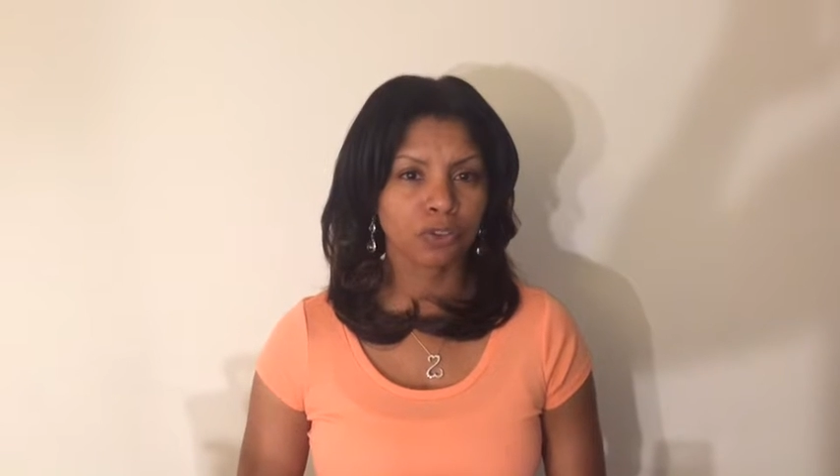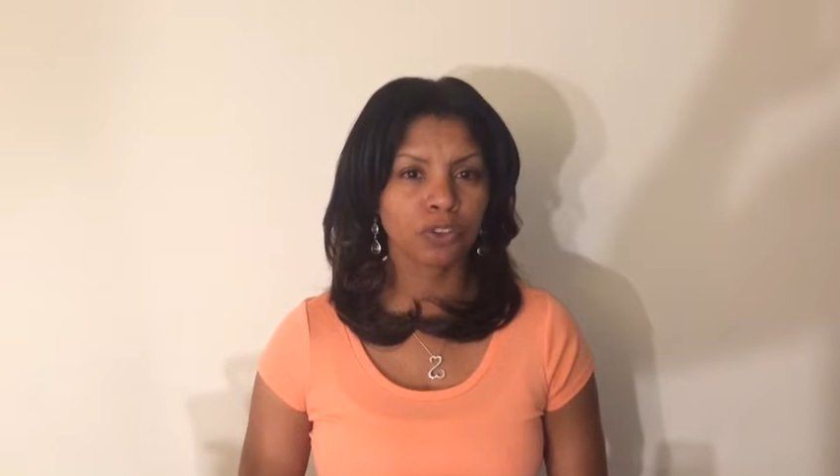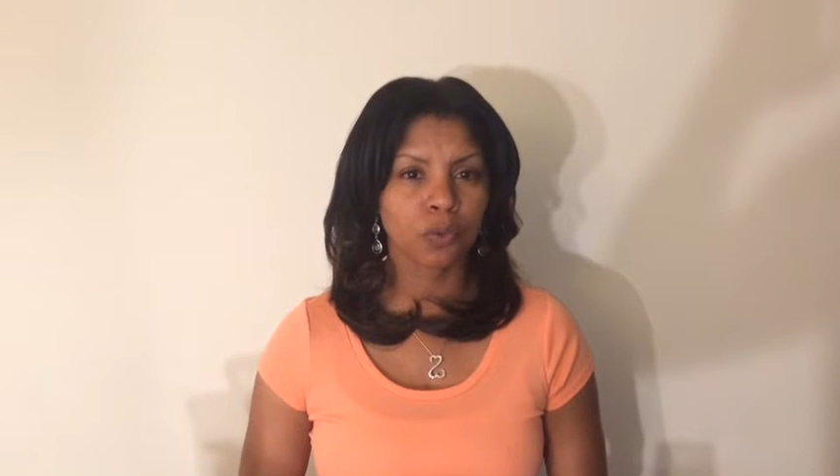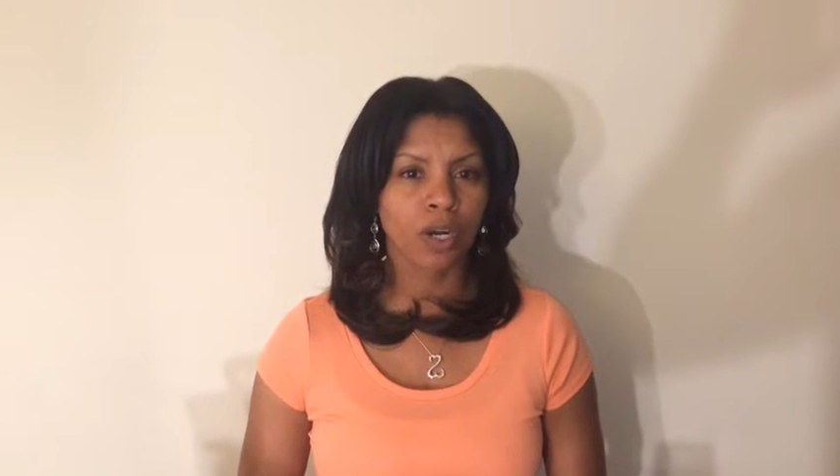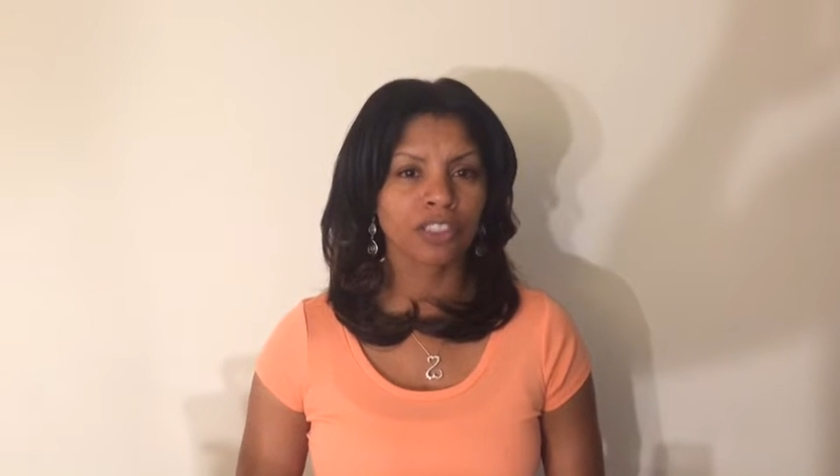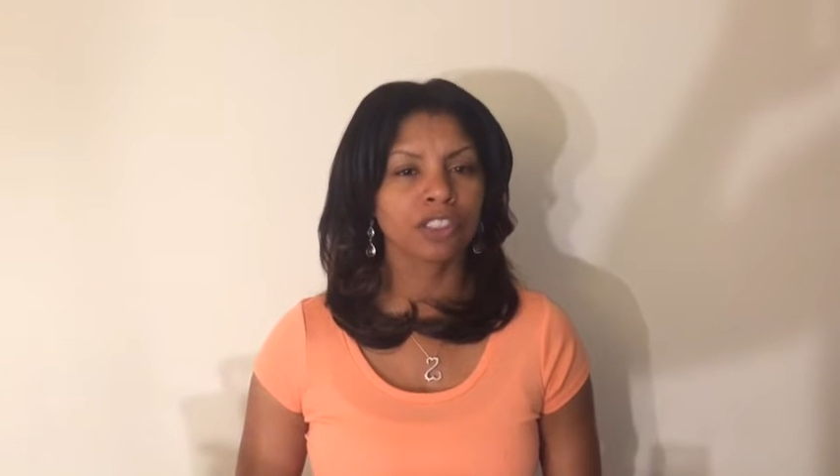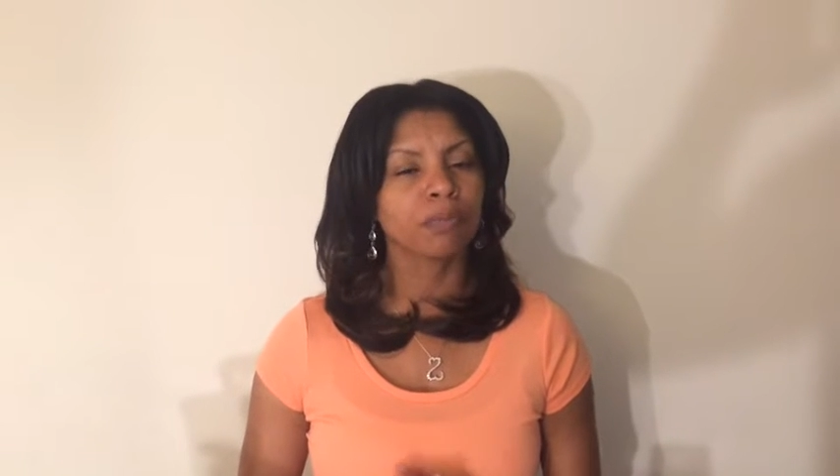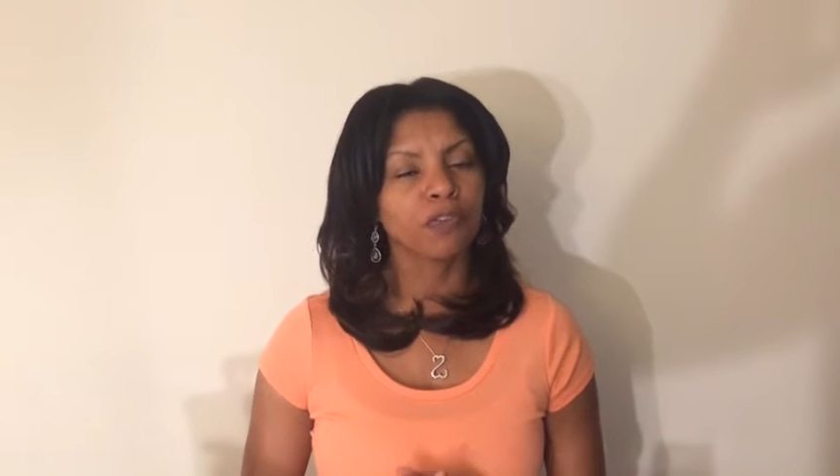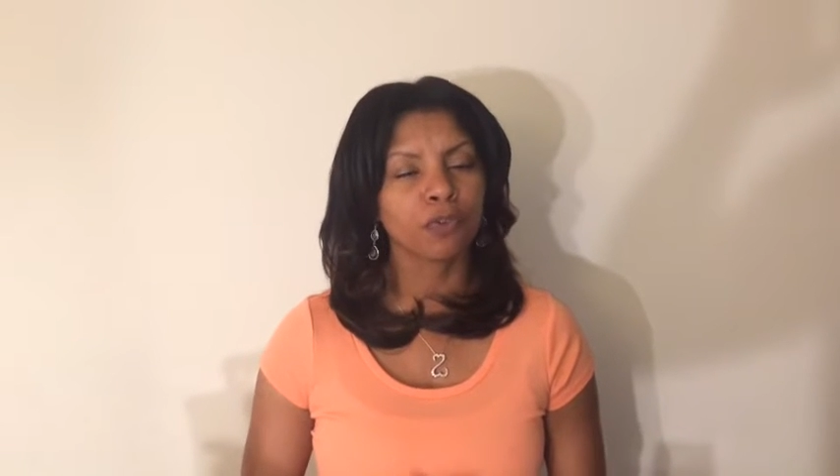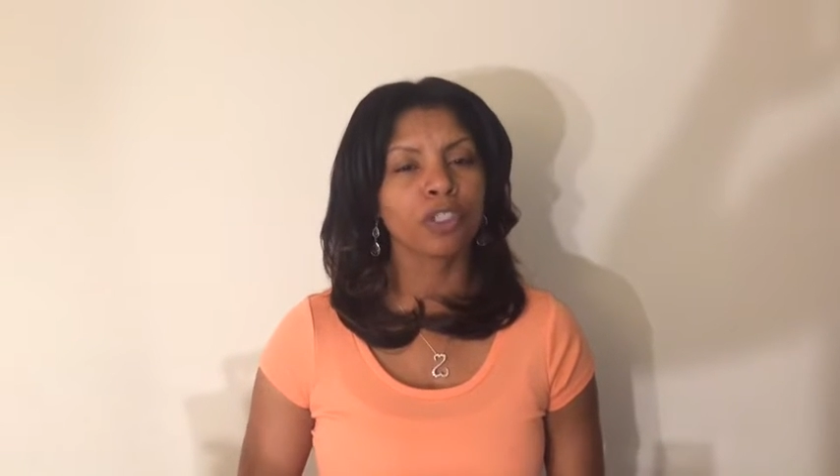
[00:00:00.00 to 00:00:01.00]
You should wash
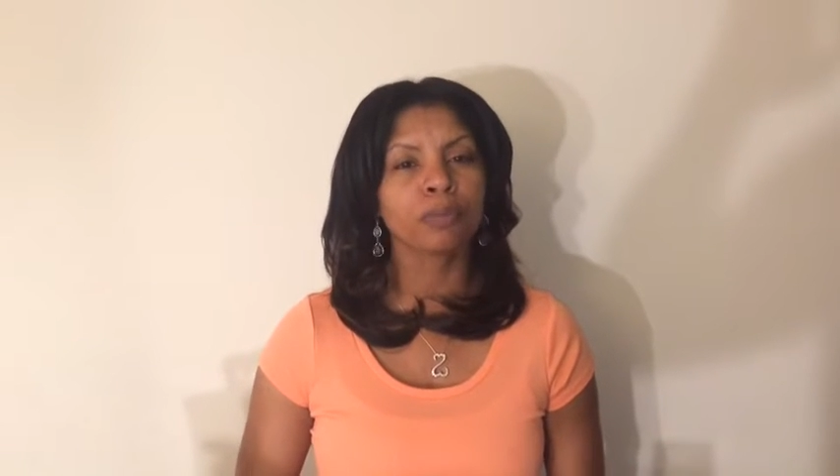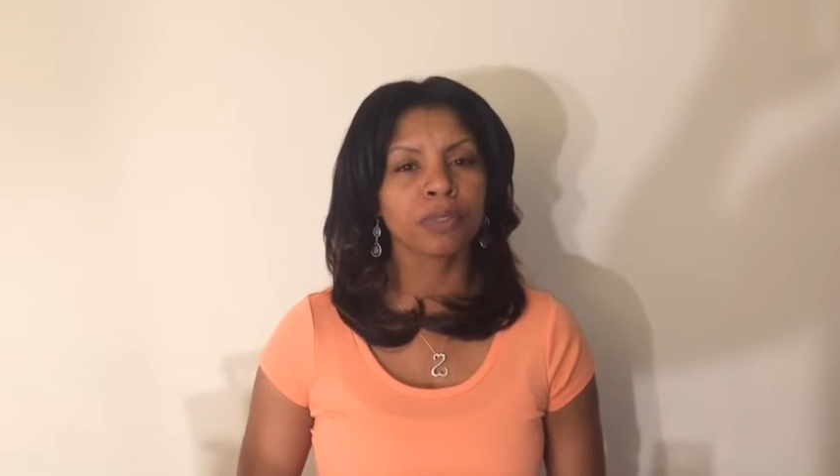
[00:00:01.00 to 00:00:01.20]
it before the